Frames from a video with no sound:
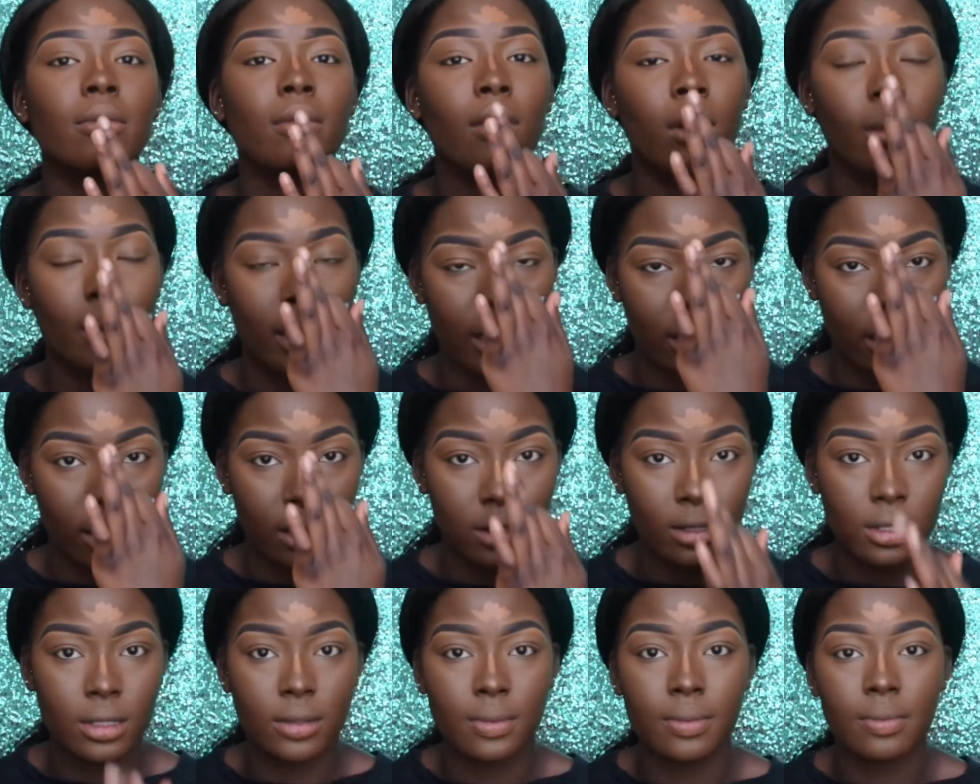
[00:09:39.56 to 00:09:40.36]
on my
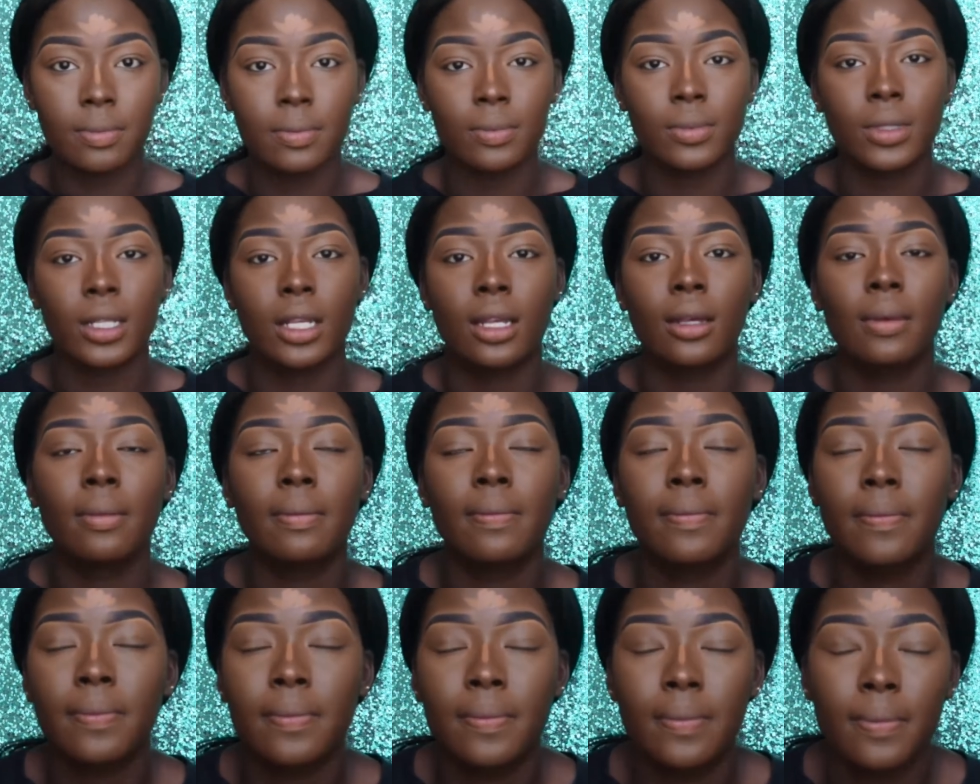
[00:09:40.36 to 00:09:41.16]
nose too.
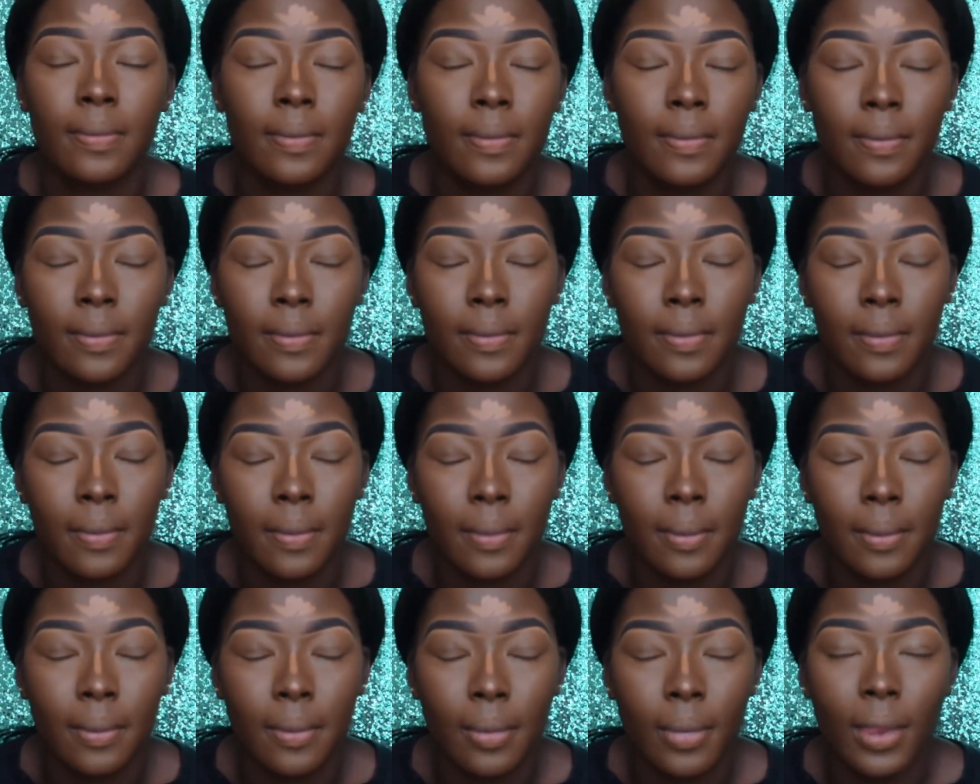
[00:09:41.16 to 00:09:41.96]

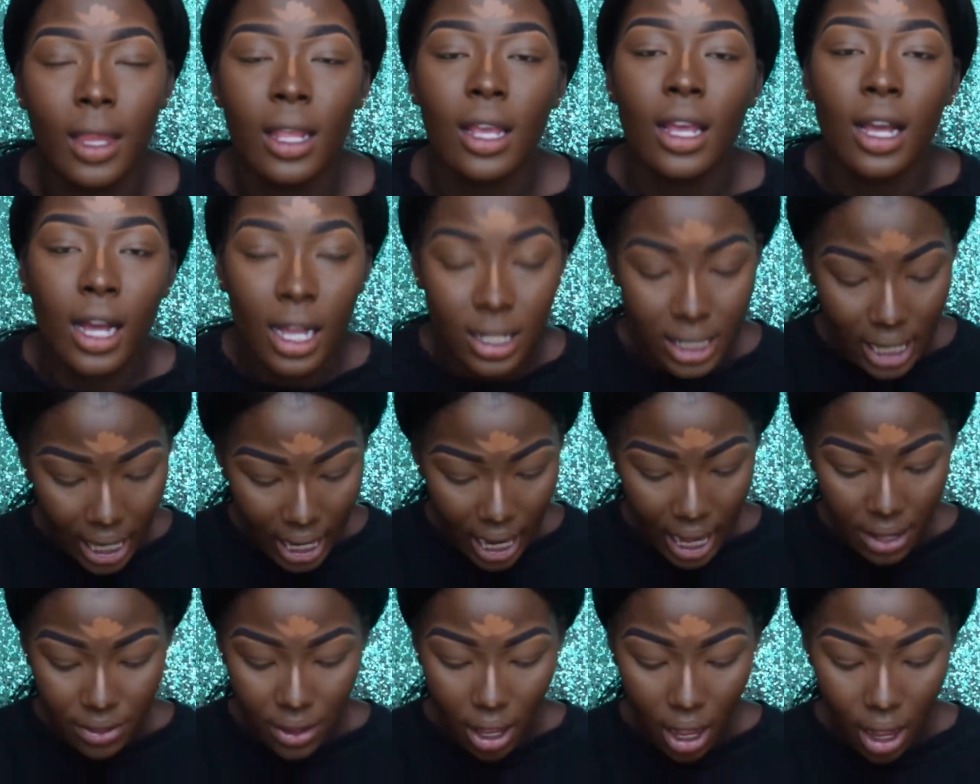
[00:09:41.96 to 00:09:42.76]
Because I
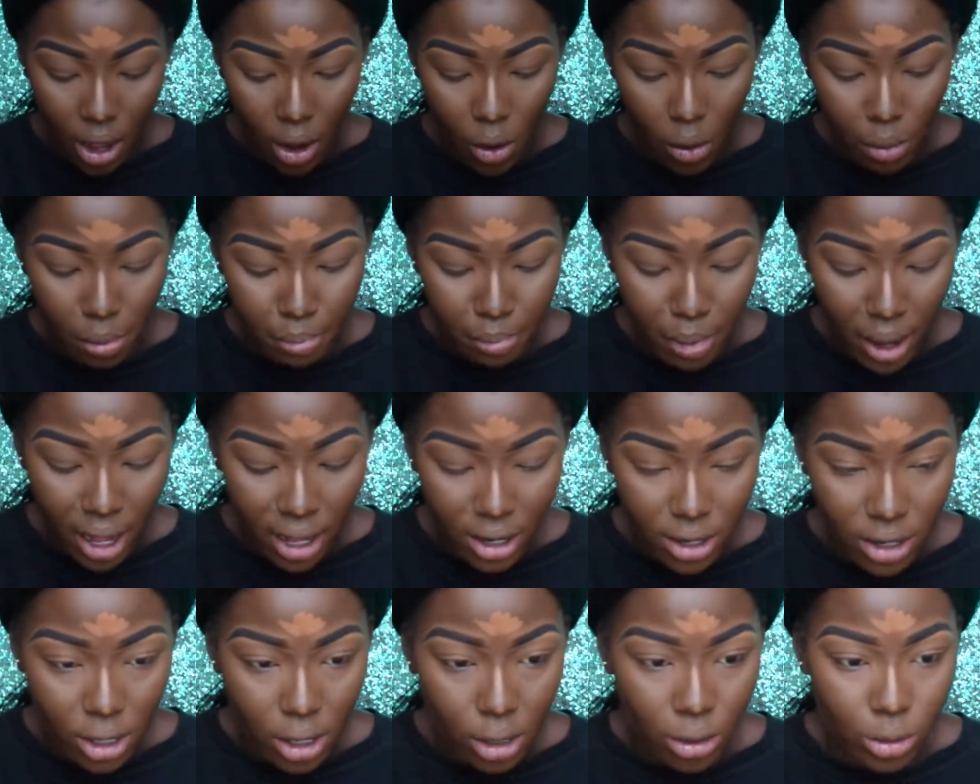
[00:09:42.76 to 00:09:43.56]
like that whole
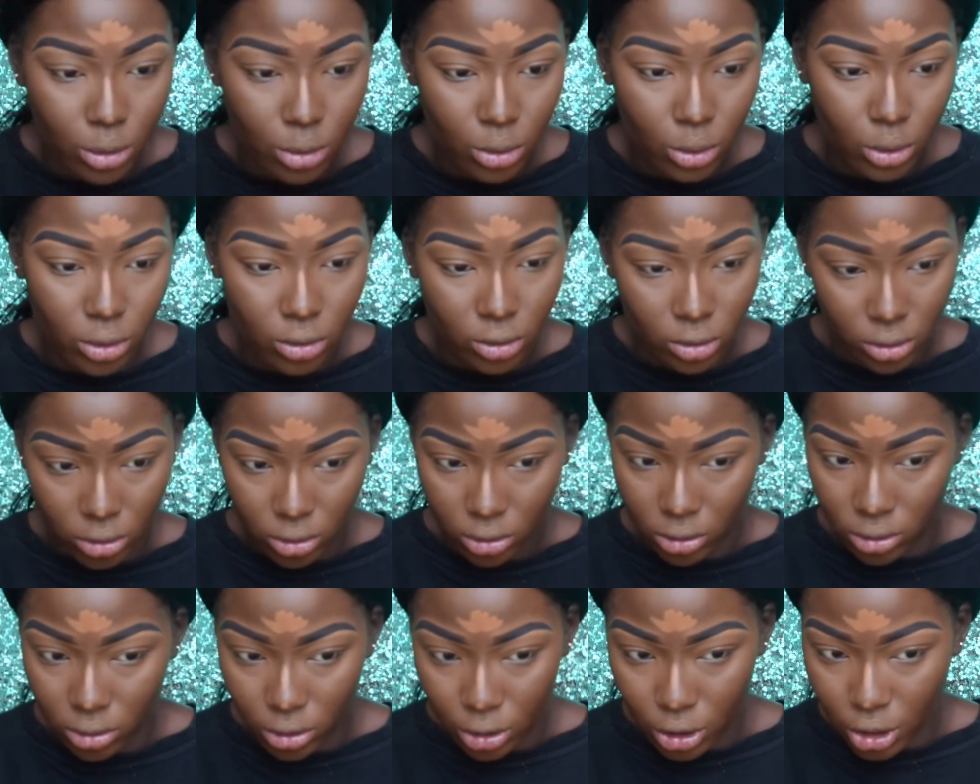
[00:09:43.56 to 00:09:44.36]
button nose,
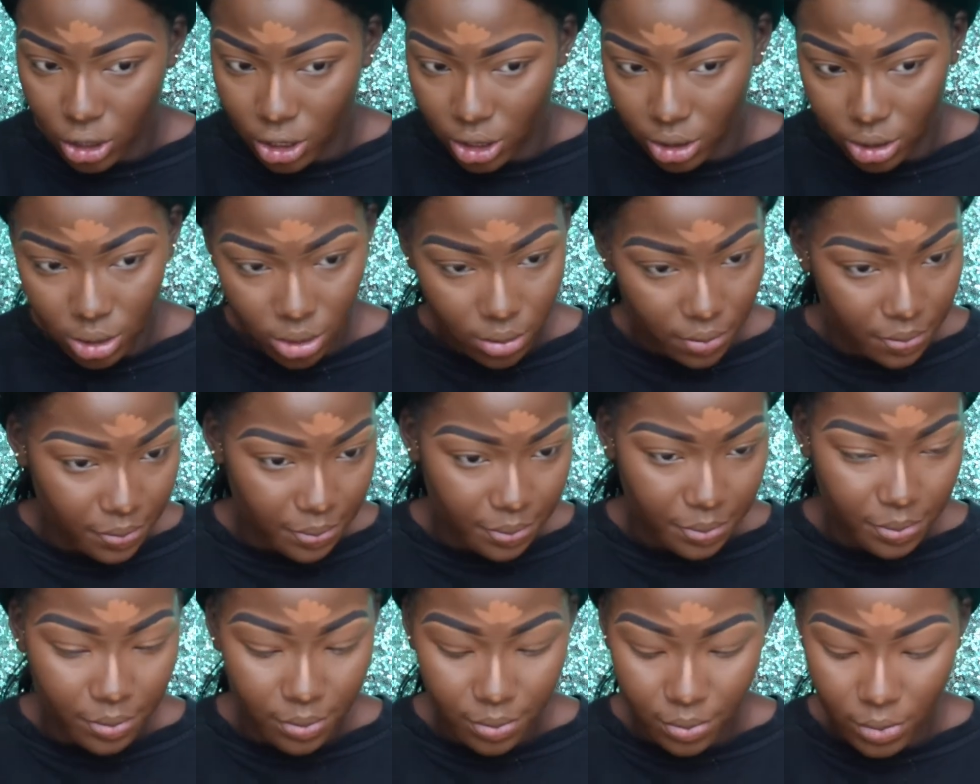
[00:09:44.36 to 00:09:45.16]
cute
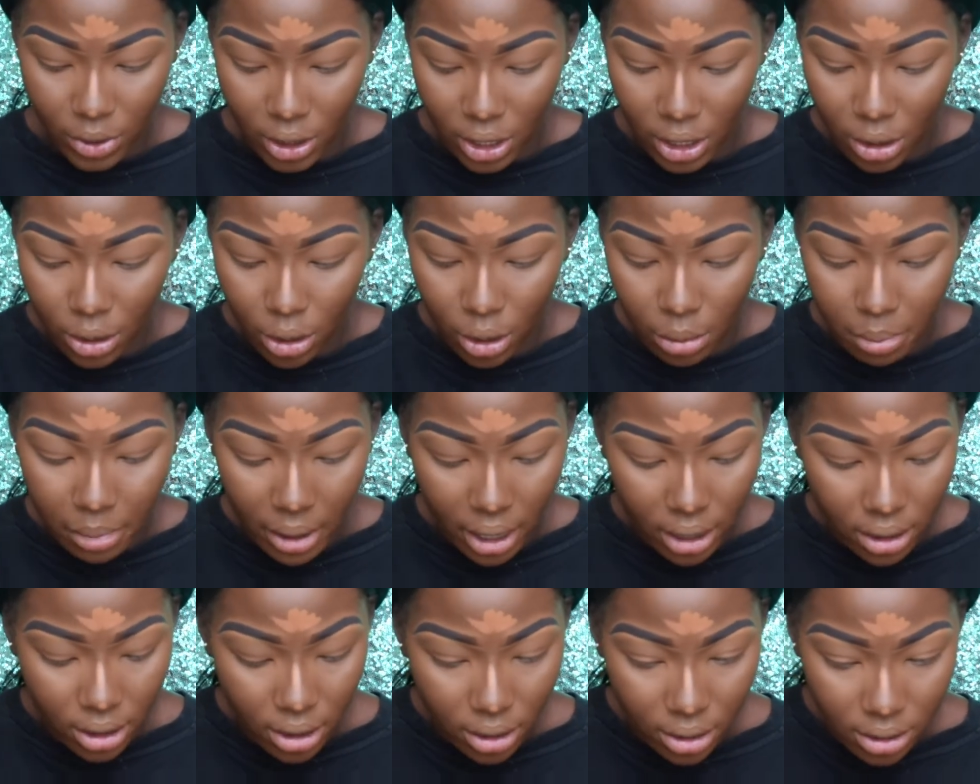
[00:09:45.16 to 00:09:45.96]
little
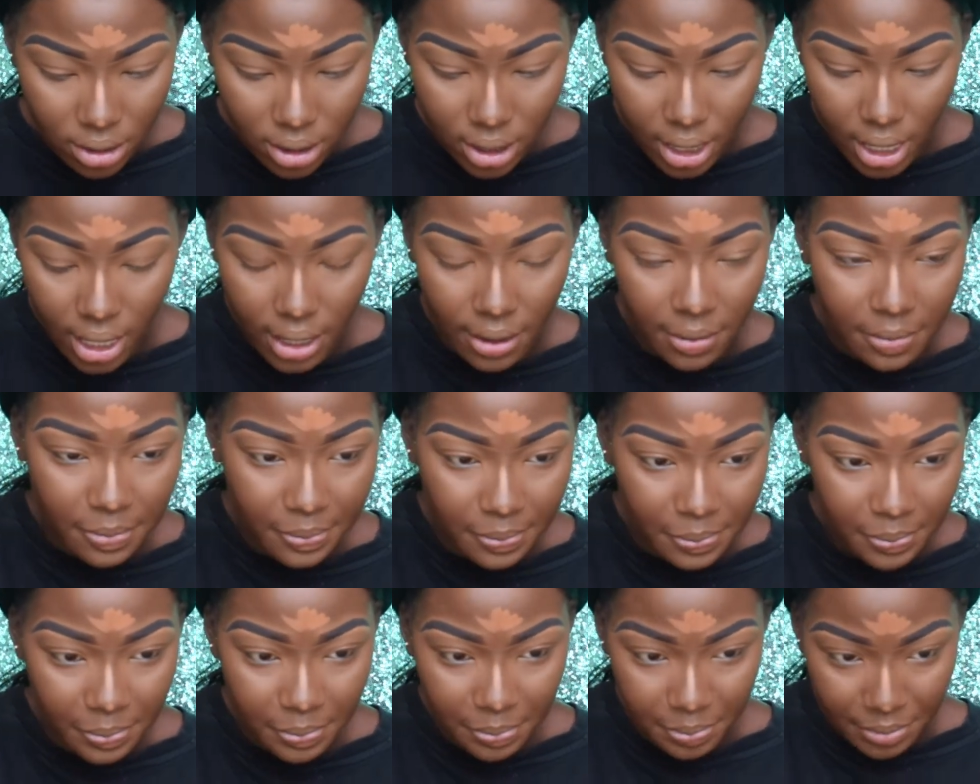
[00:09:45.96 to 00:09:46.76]
button nose thing
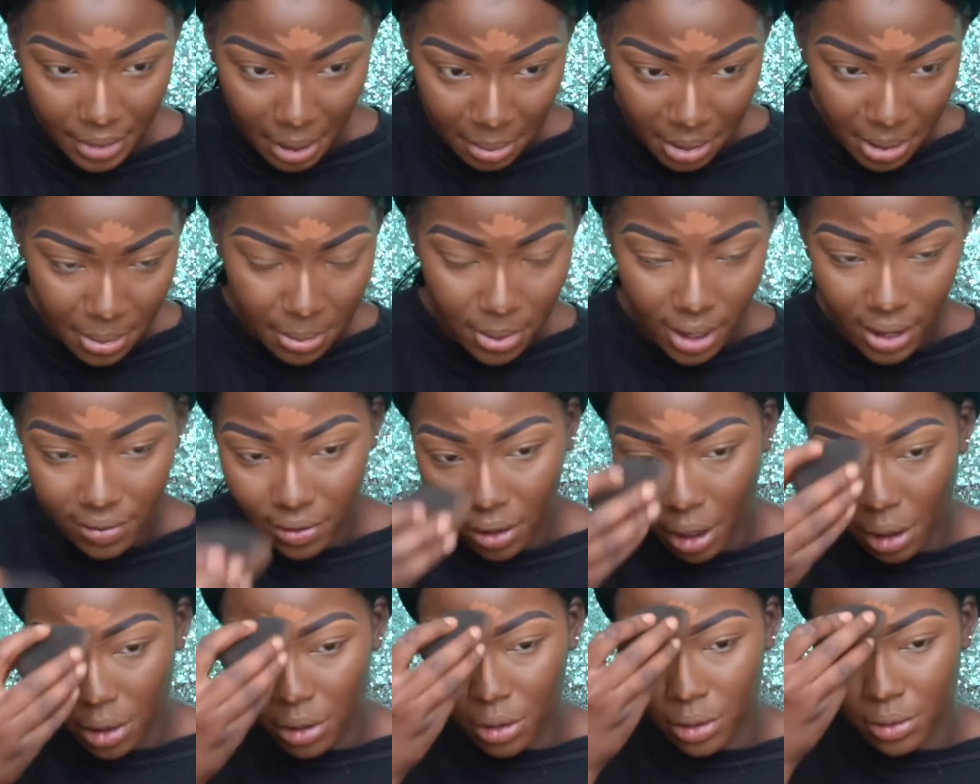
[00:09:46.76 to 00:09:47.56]
that people have
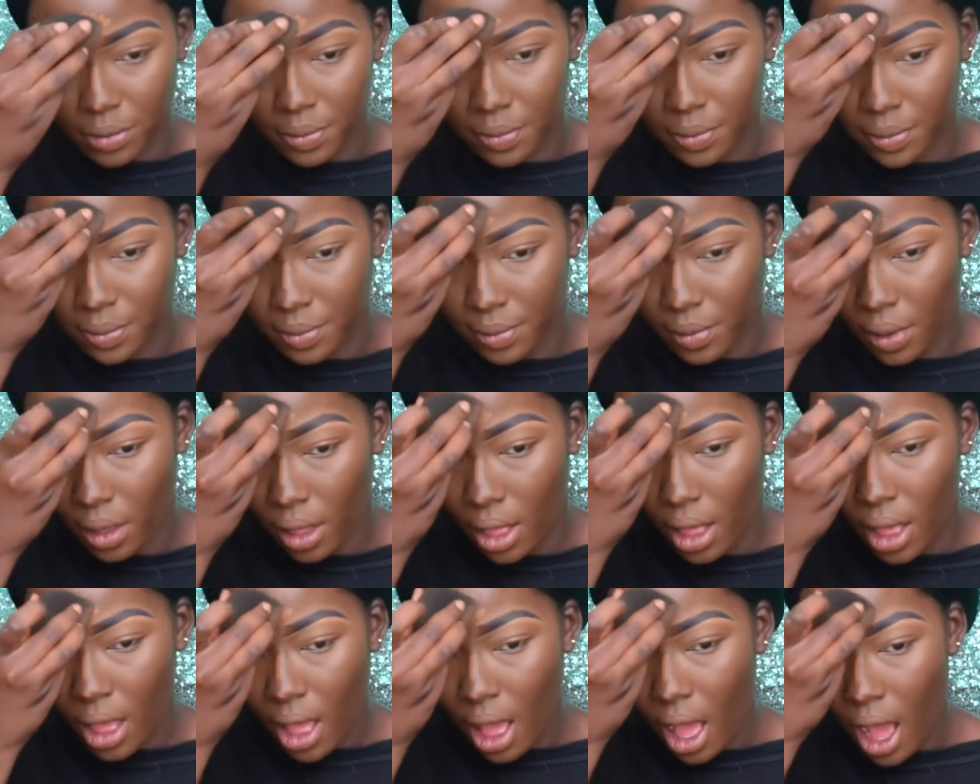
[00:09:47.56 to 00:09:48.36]
going on.
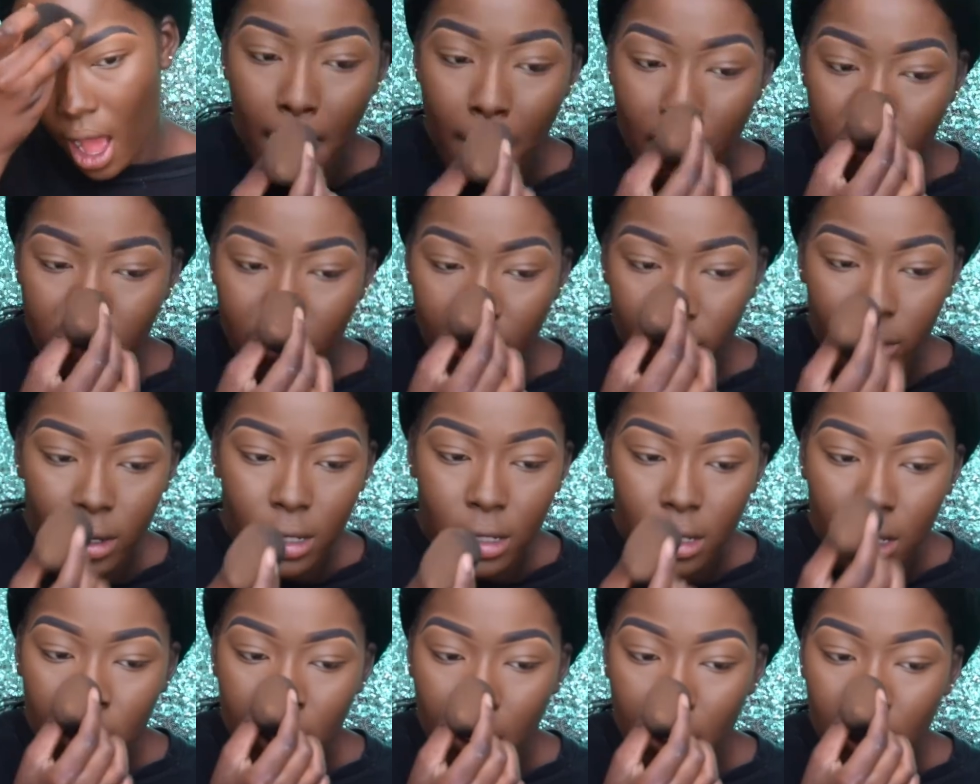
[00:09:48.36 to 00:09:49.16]
Very
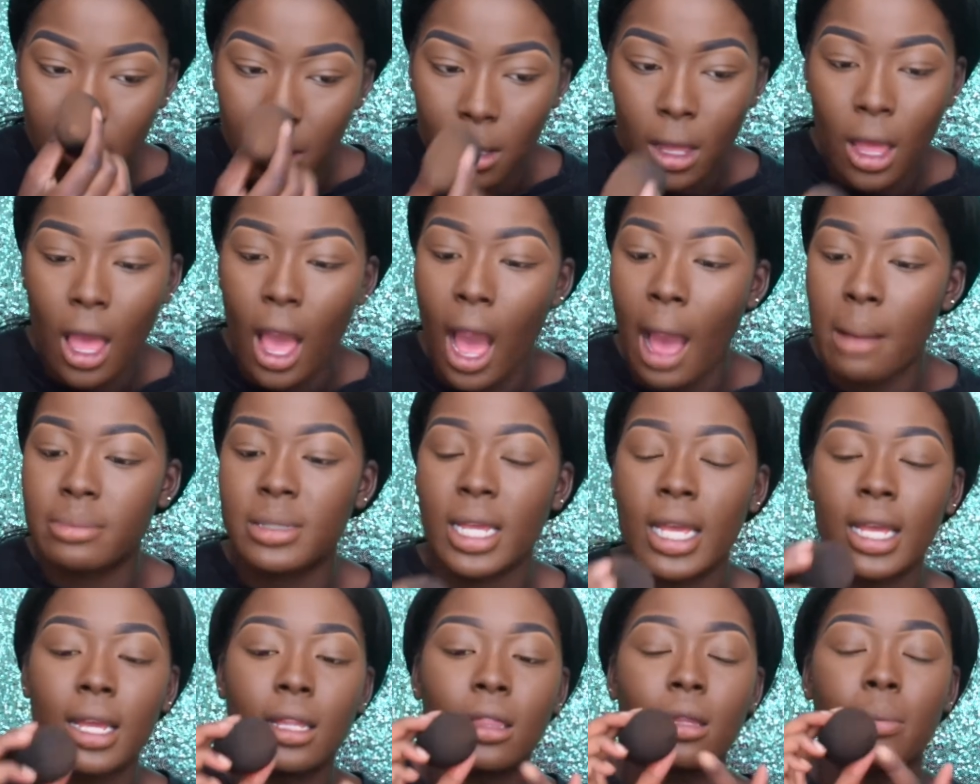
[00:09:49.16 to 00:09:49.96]
cute. I'm
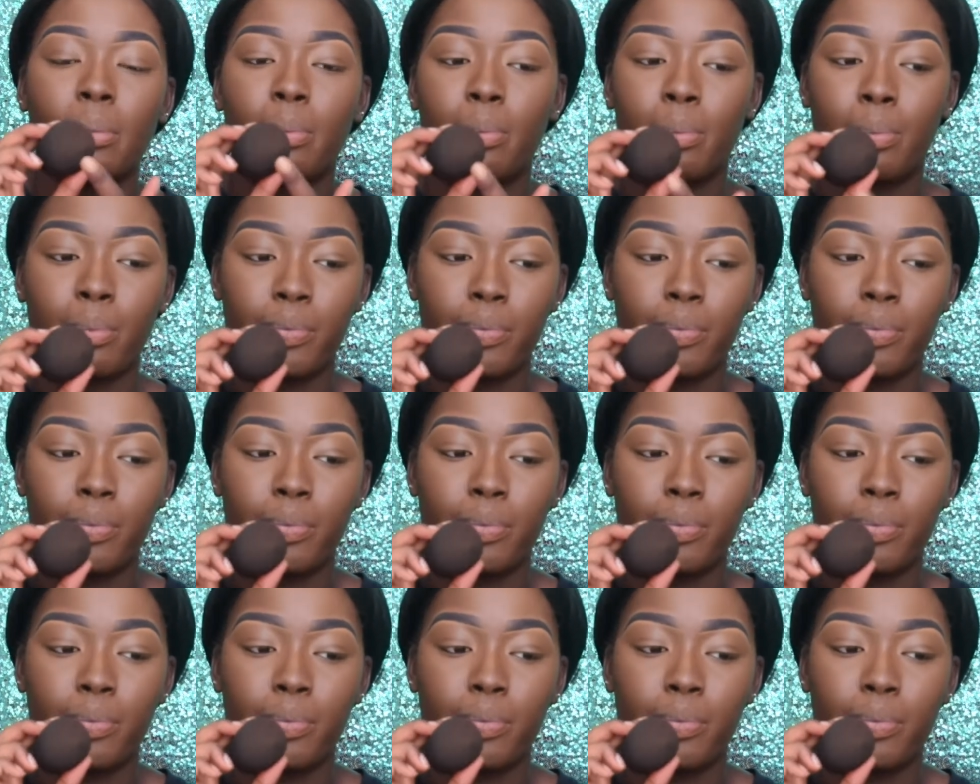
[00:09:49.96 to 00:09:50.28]
taking the